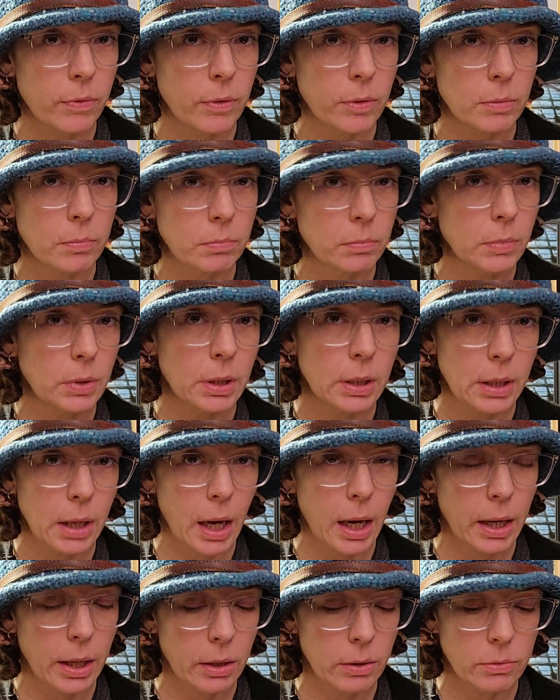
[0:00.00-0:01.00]
the
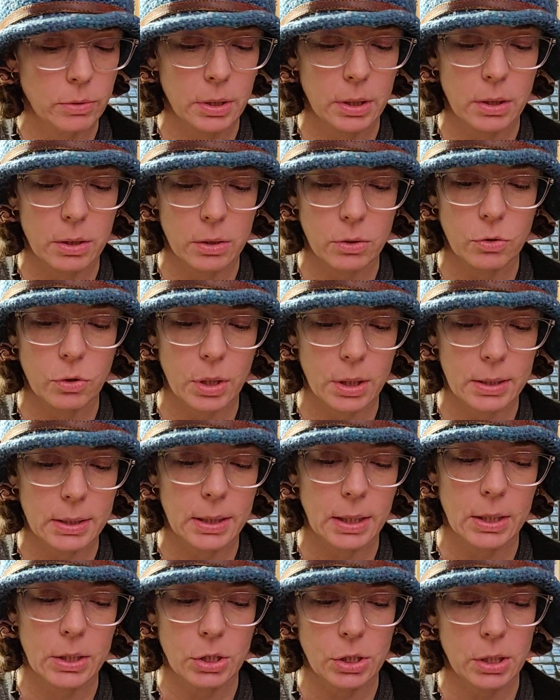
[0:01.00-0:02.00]
guy who did the
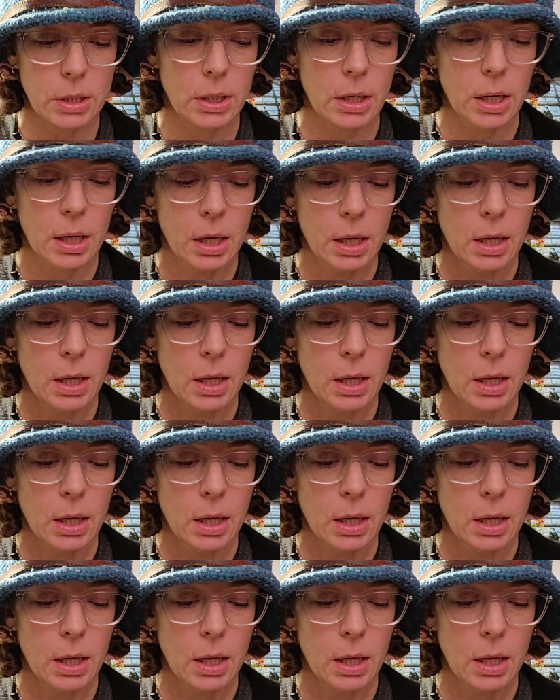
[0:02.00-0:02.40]
translation,